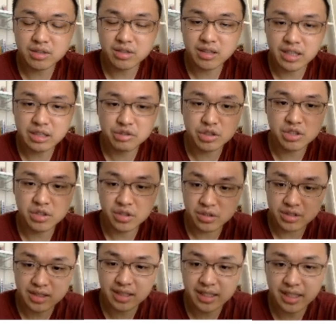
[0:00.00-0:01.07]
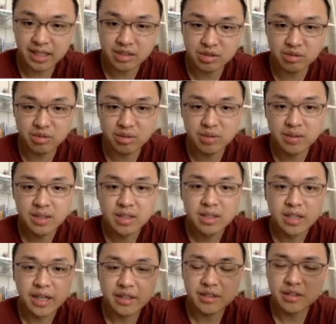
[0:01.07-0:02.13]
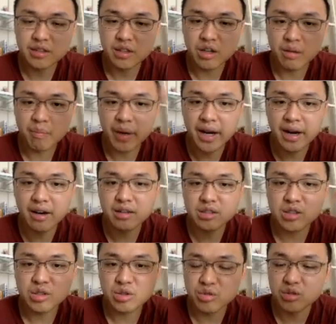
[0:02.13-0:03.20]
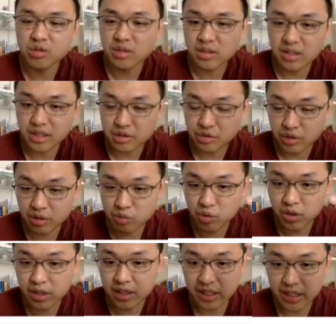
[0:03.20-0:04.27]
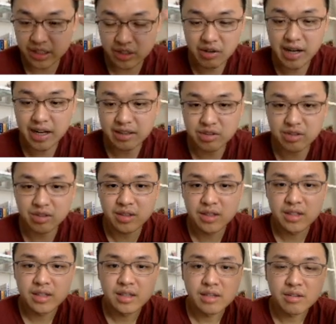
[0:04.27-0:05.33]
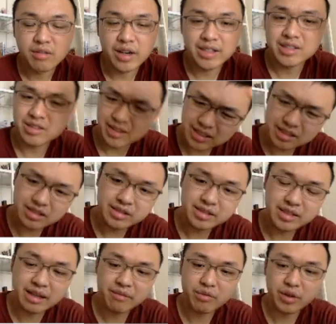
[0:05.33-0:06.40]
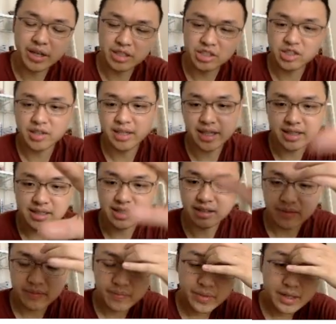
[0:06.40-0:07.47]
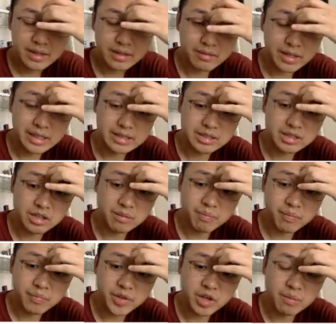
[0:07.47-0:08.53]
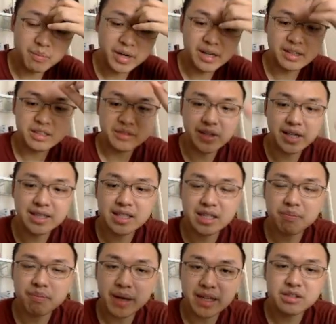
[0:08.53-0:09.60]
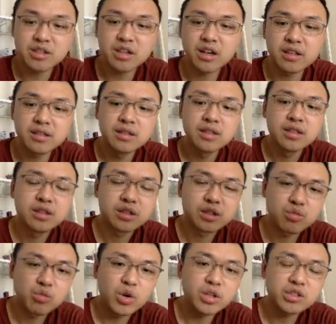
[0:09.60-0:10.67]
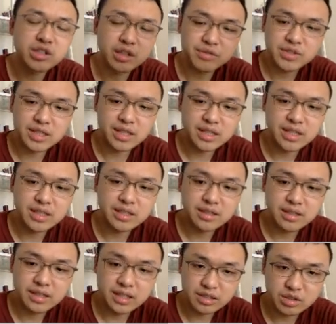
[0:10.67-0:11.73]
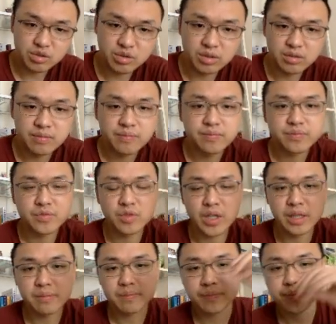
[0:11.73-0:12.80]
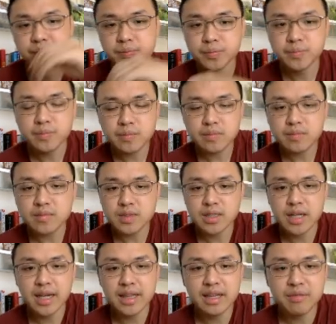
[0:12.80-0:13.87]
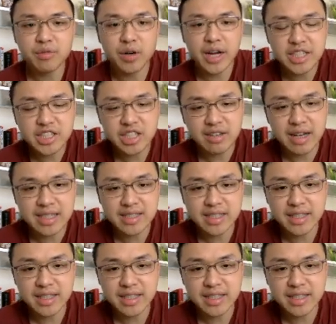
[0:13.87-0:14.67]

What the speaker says: the literature you study at school, and you need to compare 2 literary work in your answer, right? So this is the same for HL and SL, right? It's comparative essay based on the works you have studied in school, right? And then for HL essay,